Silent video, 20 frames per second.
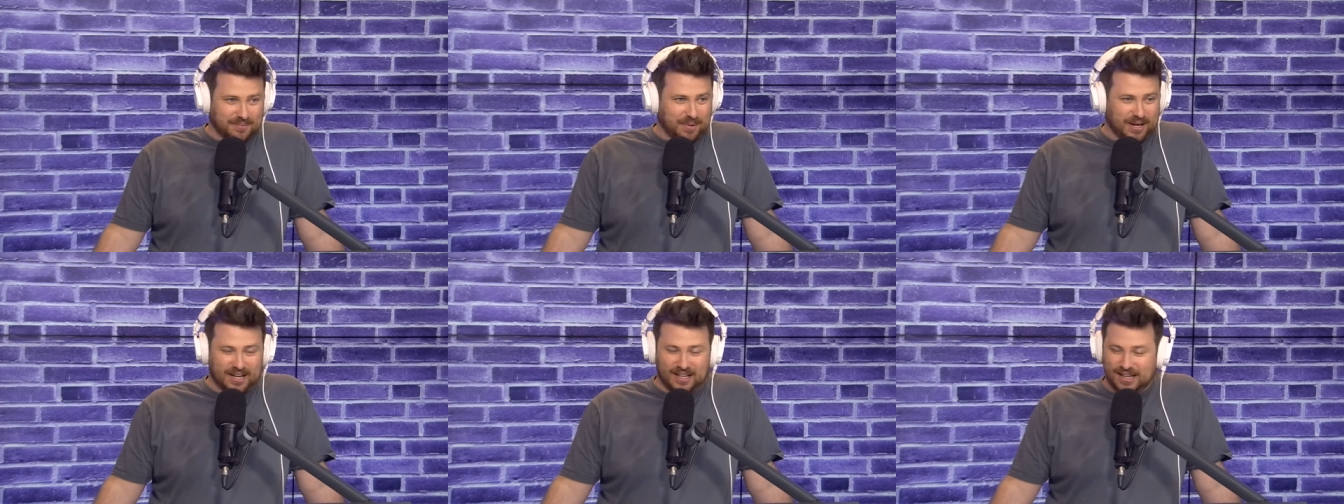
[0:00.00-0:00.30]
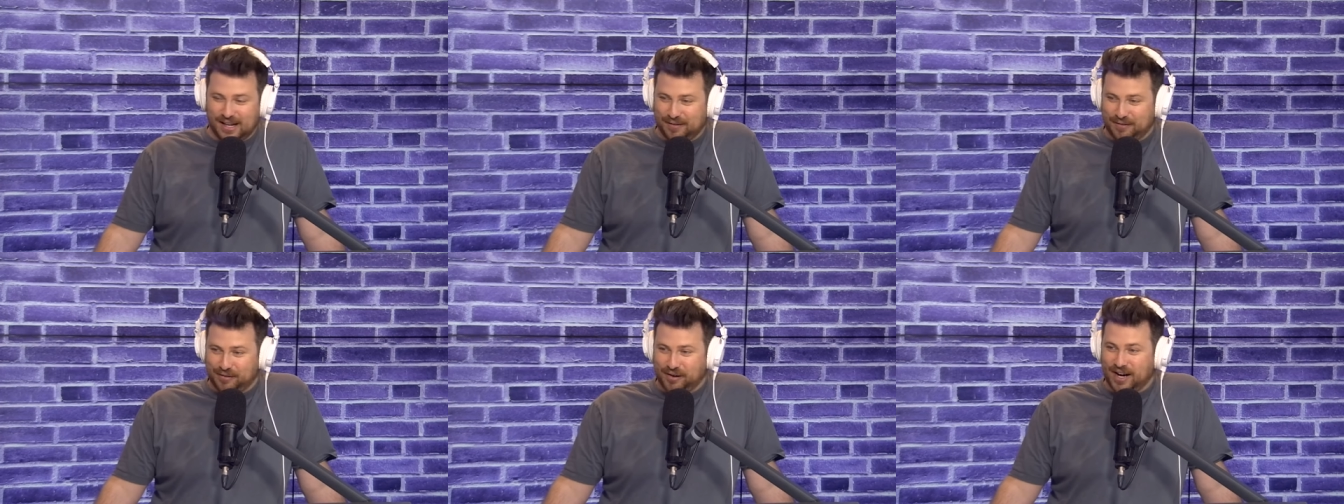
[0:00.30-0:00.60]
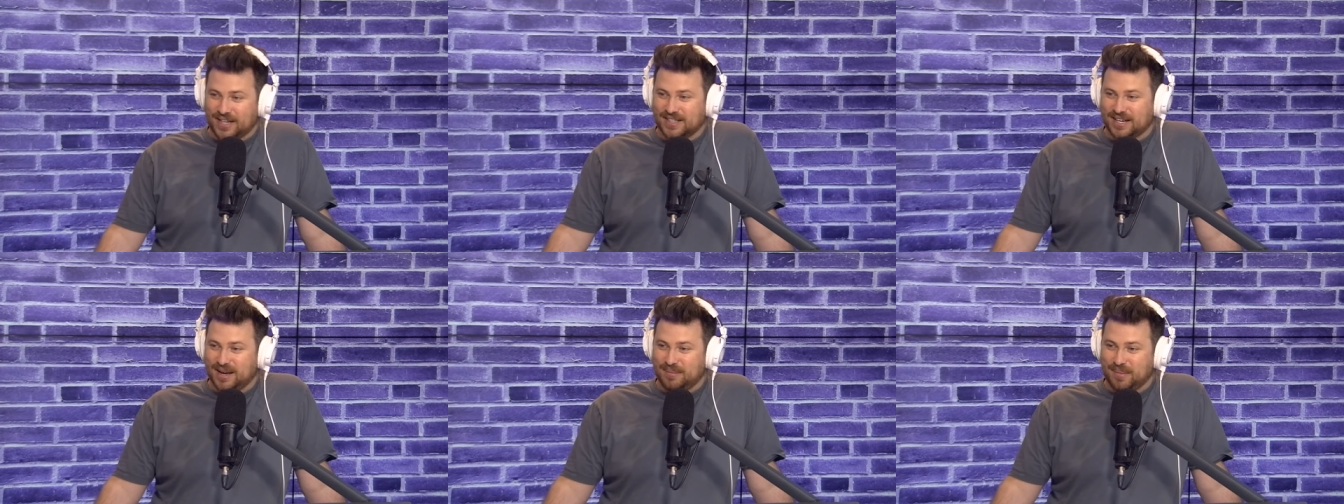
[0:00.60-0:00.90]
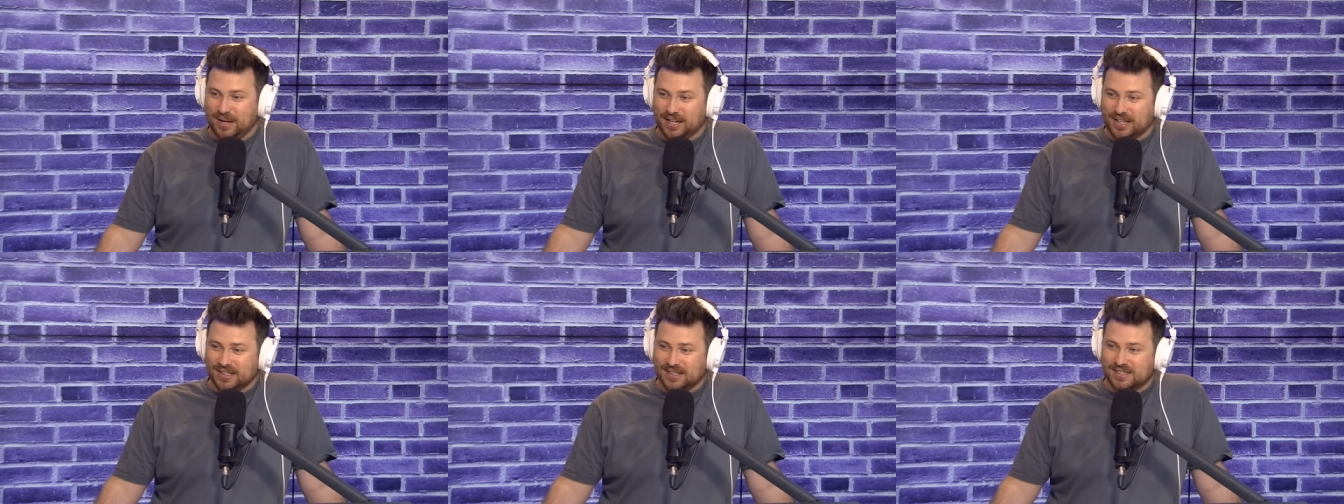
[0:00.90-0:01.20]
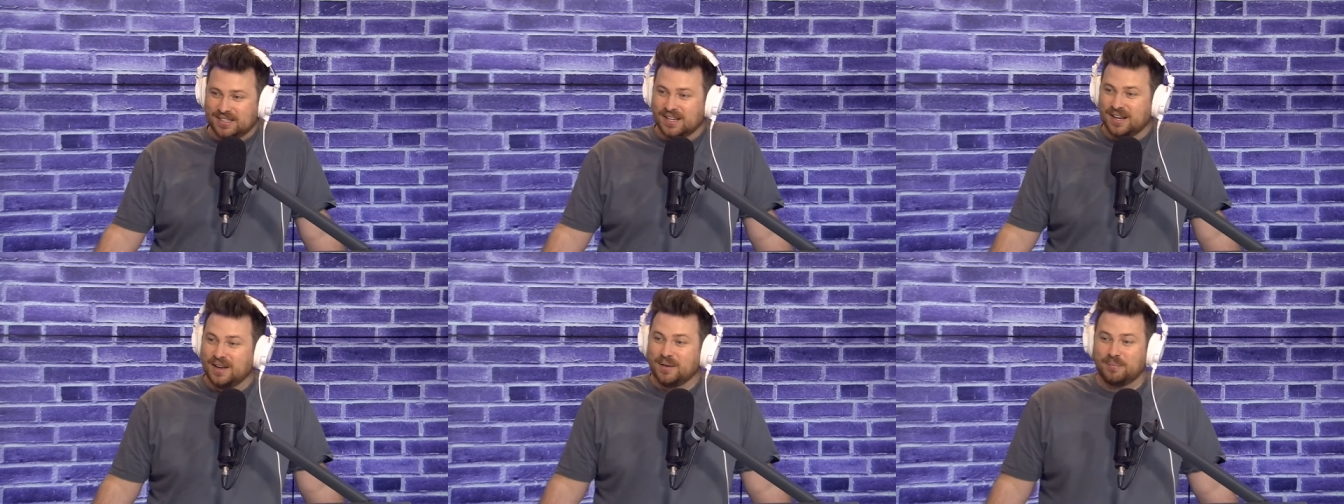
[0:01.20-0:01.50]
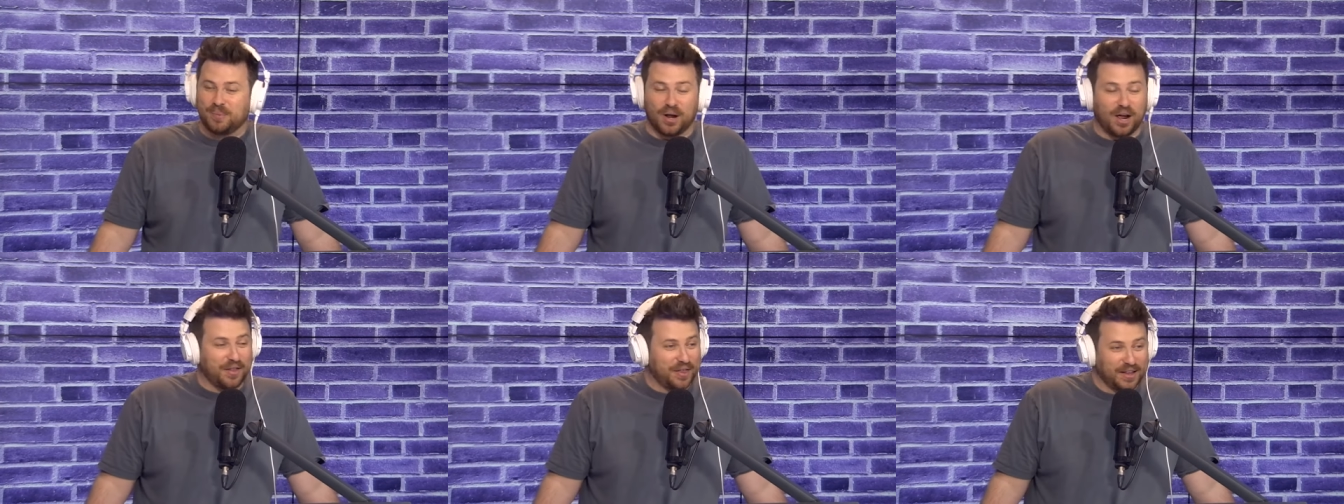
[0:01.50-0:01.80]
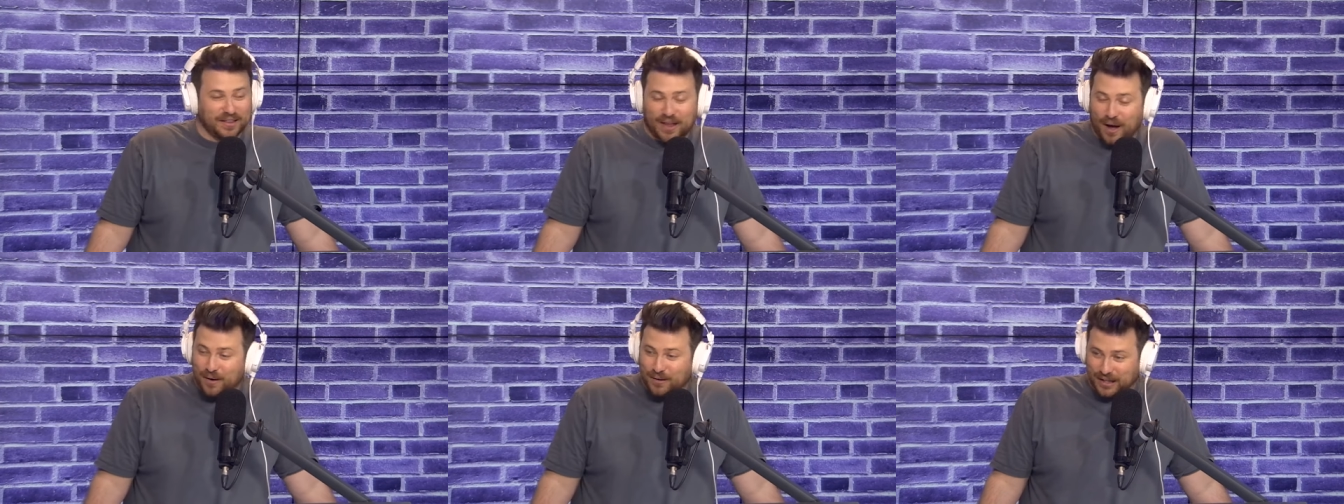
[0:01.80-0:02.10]
the front. been in there for eighteen minutes. But I
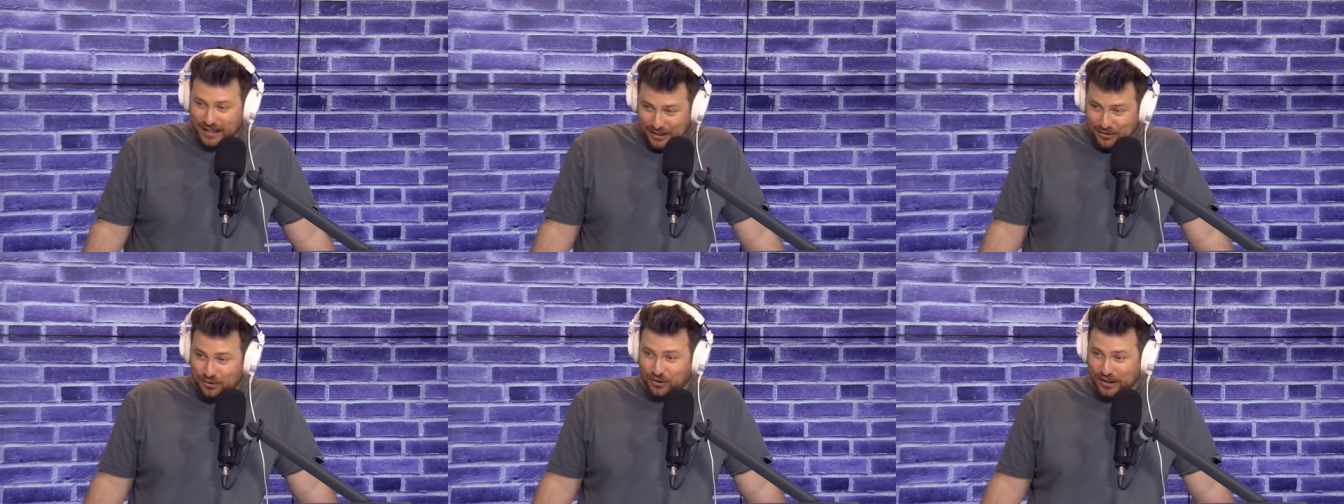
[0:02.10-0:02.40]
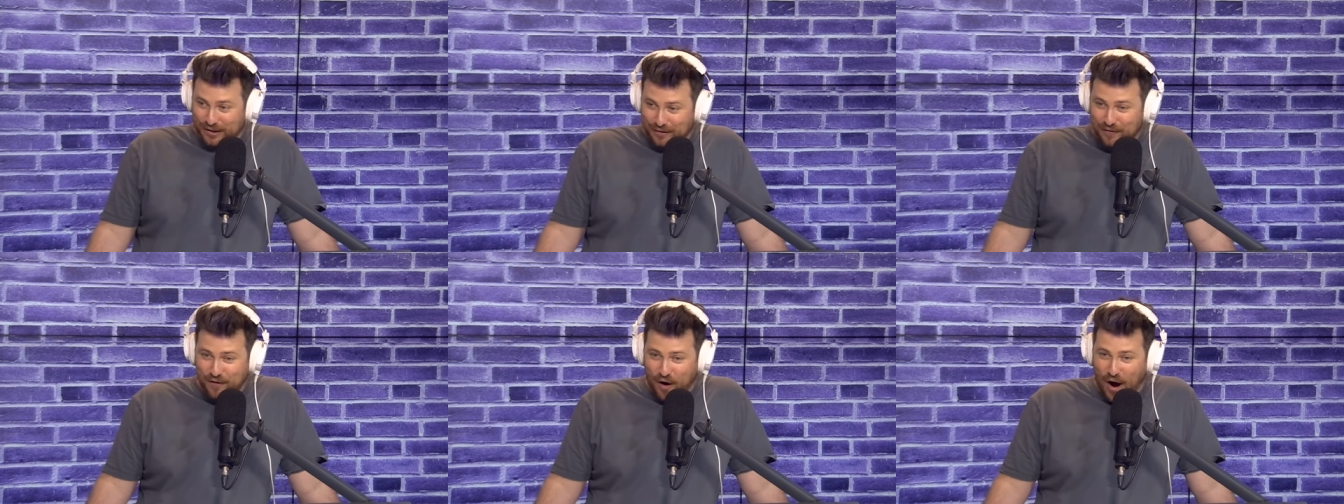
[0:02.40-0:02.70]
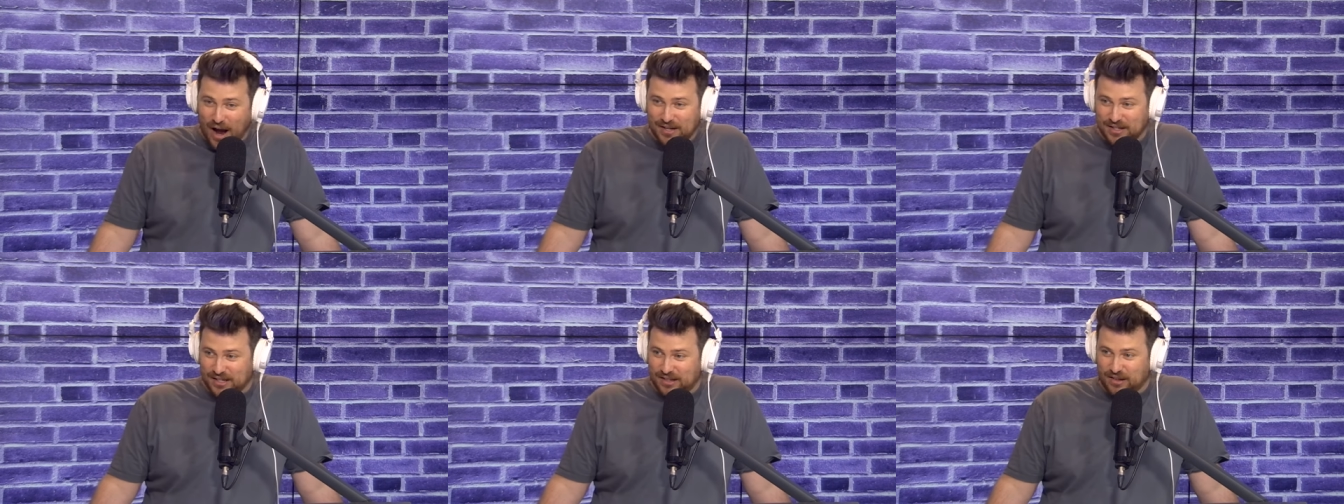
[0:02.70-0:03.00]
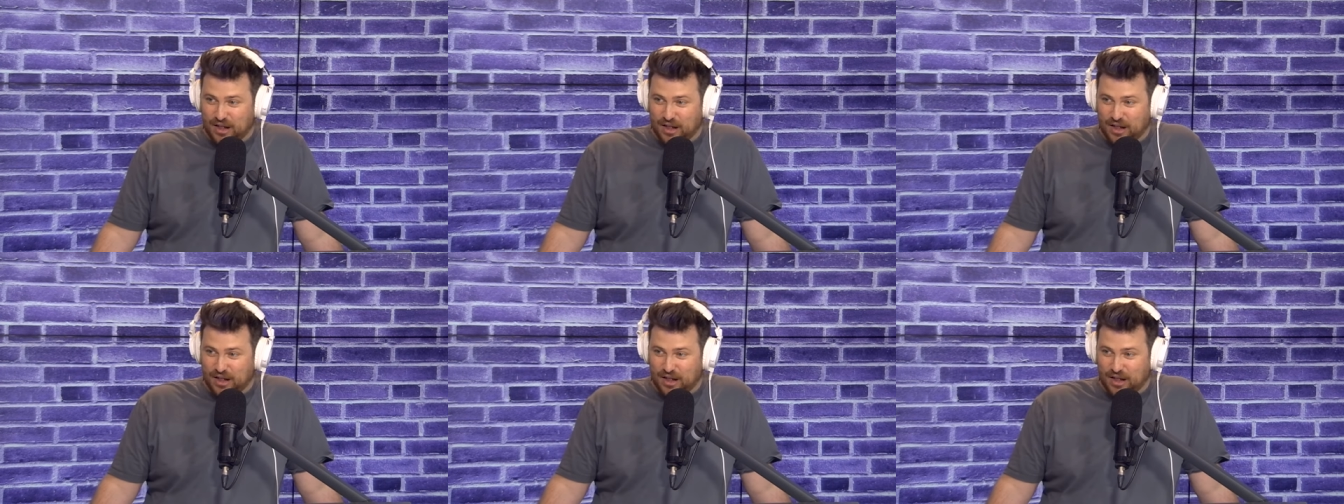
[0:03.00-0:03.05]
think they were literally fighting.